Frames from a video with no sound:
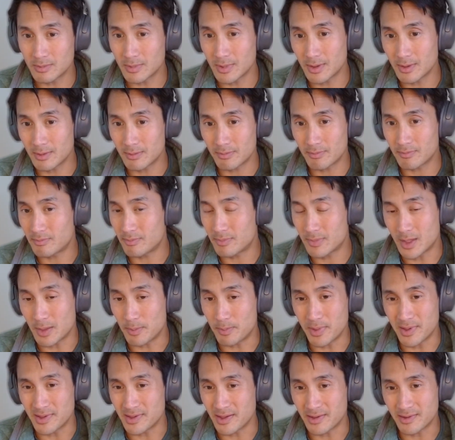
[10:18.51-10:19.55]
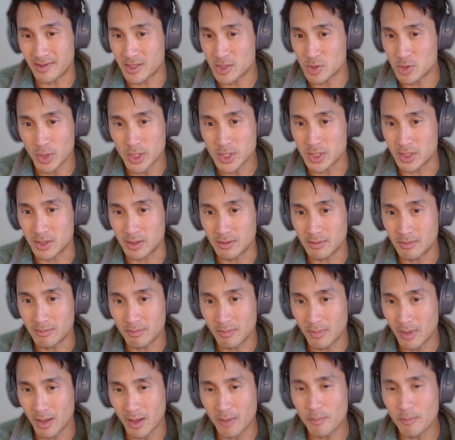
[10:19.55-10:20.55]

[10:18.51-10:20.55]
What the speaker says: the business situation.